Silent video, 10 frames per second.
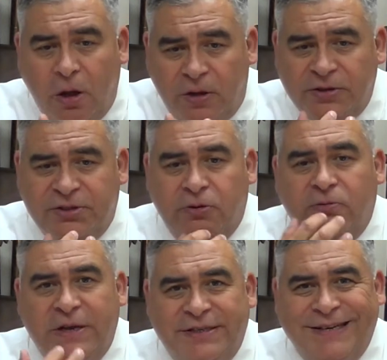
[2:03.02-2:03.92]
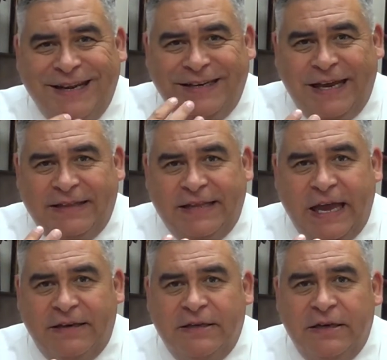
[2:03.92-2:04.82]
also resonate at
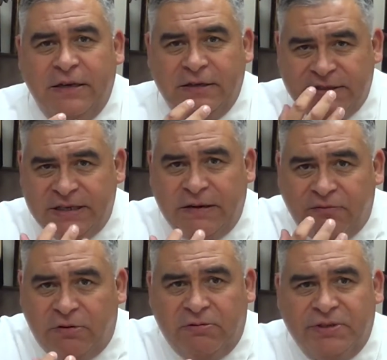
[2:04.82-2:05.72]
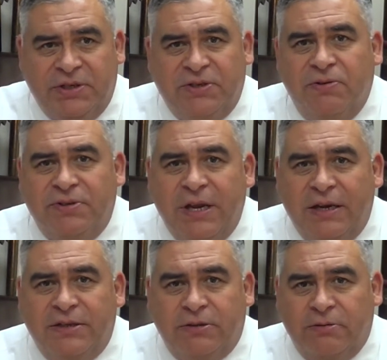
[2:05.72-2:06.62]
that same frequency so as
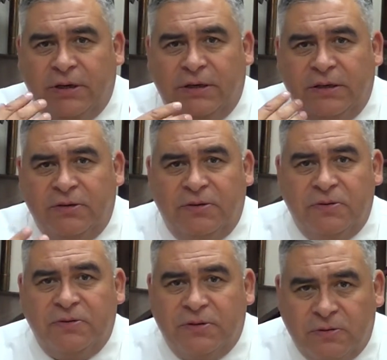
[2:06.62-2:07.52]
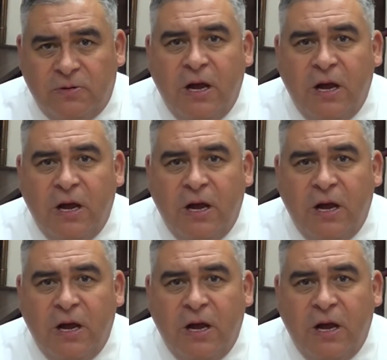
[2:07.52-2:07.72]
not to create an acoustical